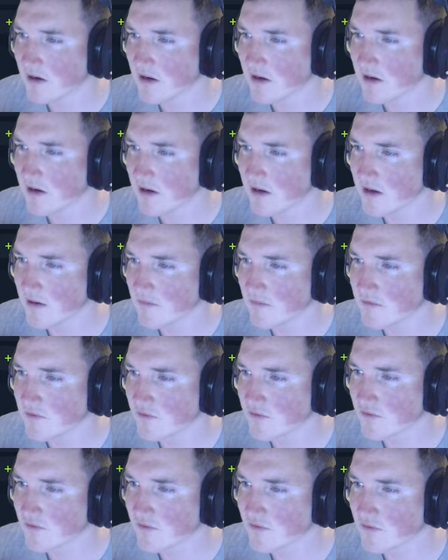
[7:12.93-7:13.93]
Um,
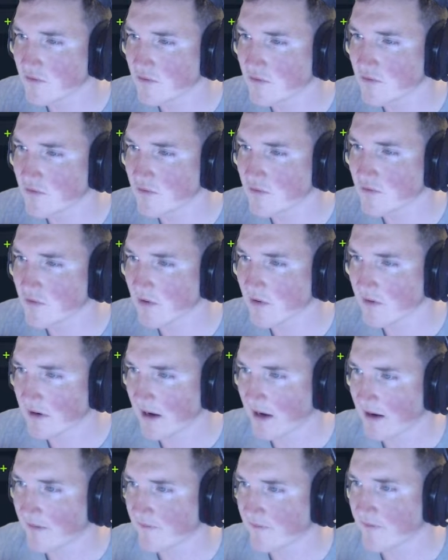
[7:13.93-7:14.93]

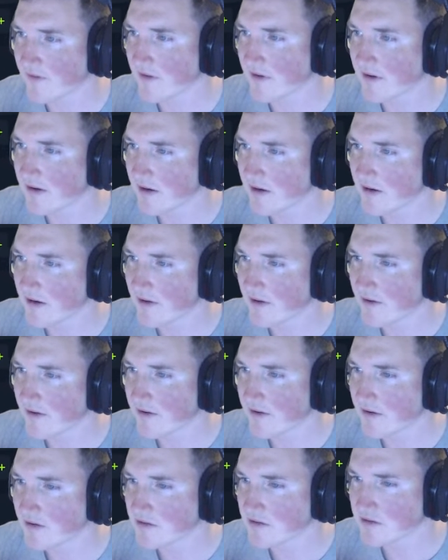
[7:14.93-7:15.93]
okay.
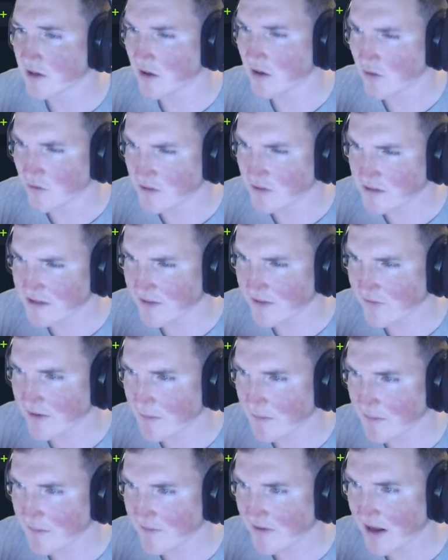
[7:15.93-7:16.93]
So different
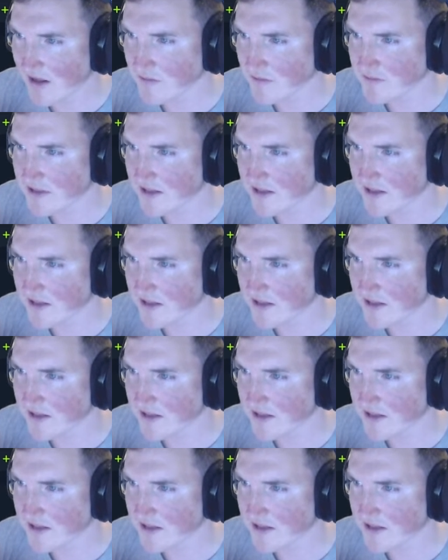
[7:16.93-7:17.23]
number of columns